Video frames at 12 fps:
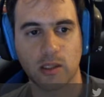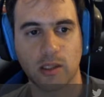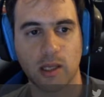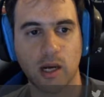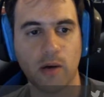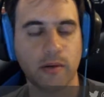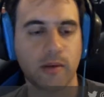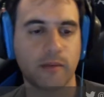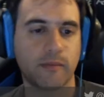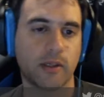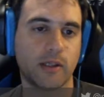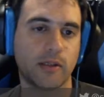Now
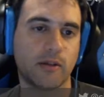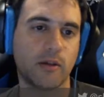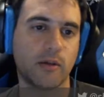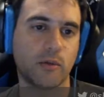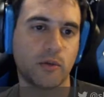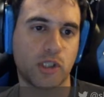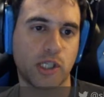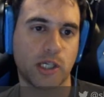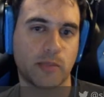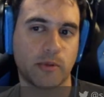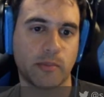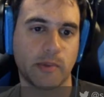if he's going to
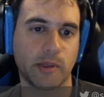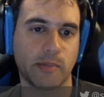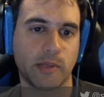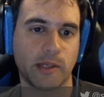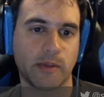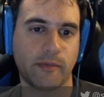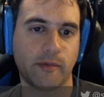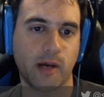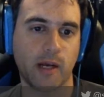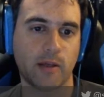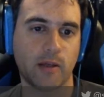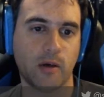check probably, but if
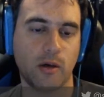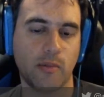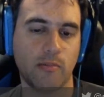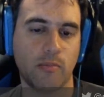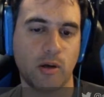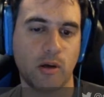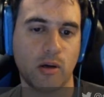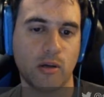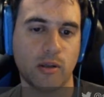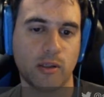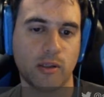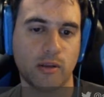I go and
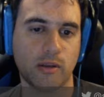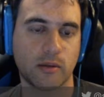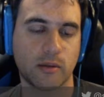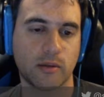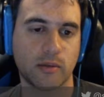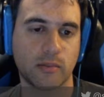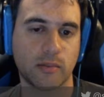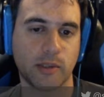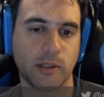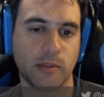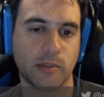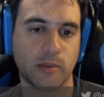block, he's going to be
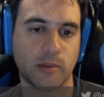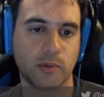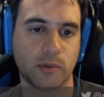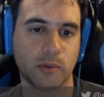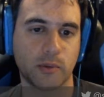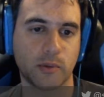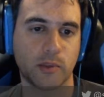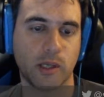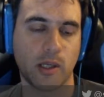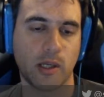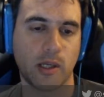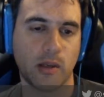able to
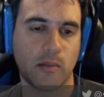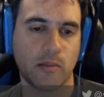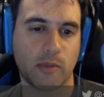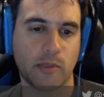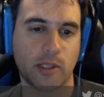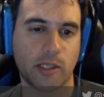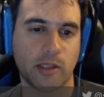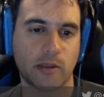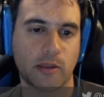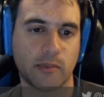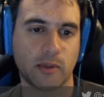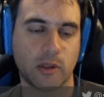maybe get
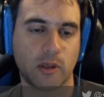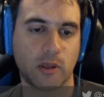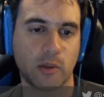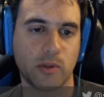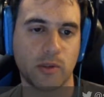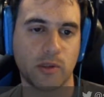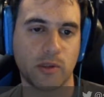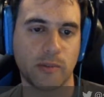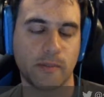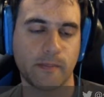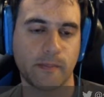even closer.